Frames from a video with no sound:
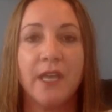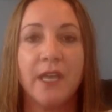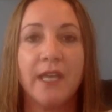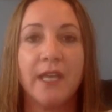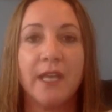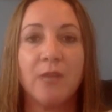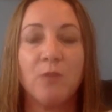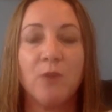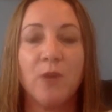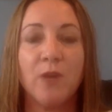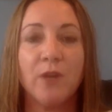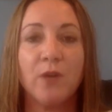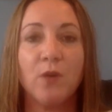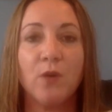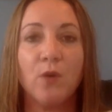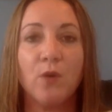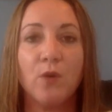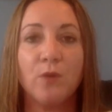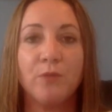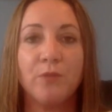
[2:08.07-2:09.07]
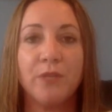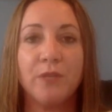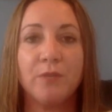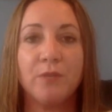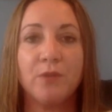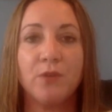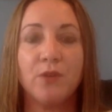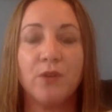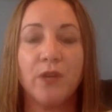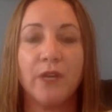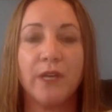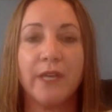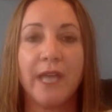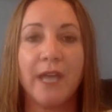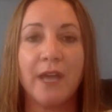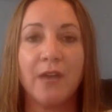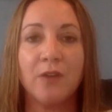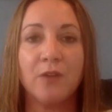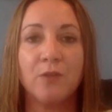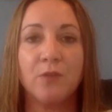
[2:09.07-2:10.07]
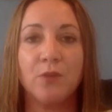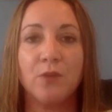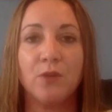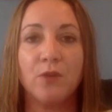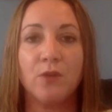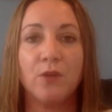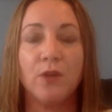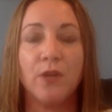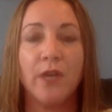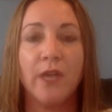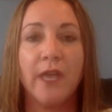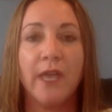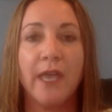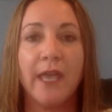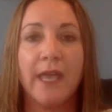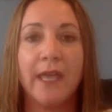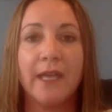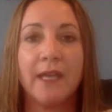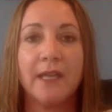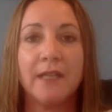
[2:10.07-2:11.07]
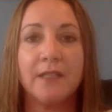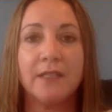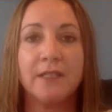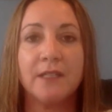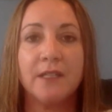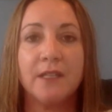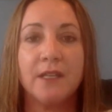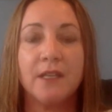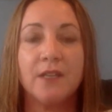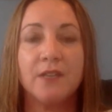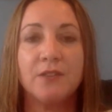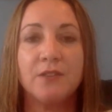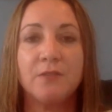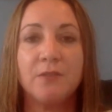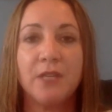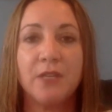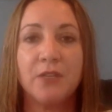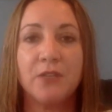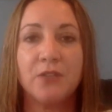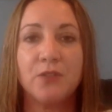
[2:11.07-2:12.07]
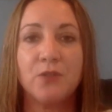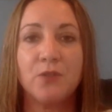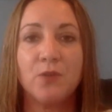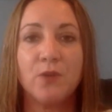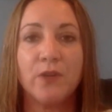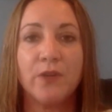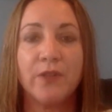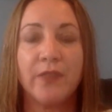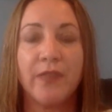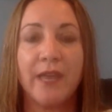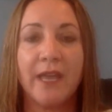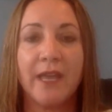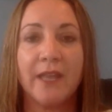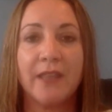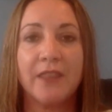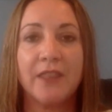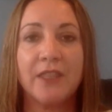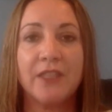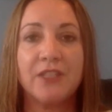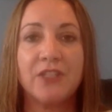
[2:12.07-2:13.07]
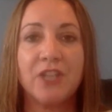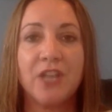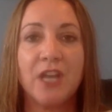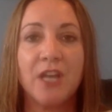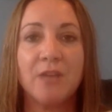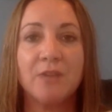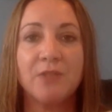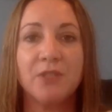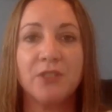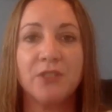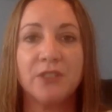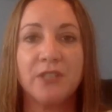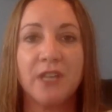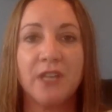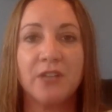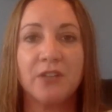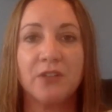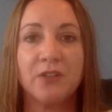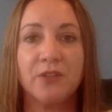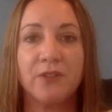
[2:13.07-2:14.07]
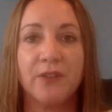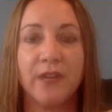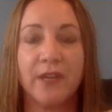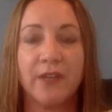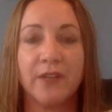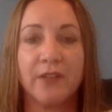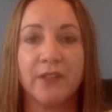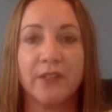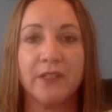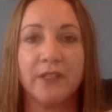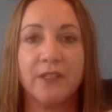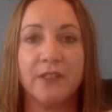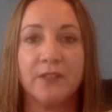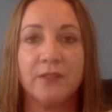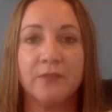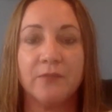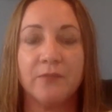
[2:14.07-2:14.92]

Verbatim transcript: And I want to hold people accountable and to make sure that the jobs are done correctly.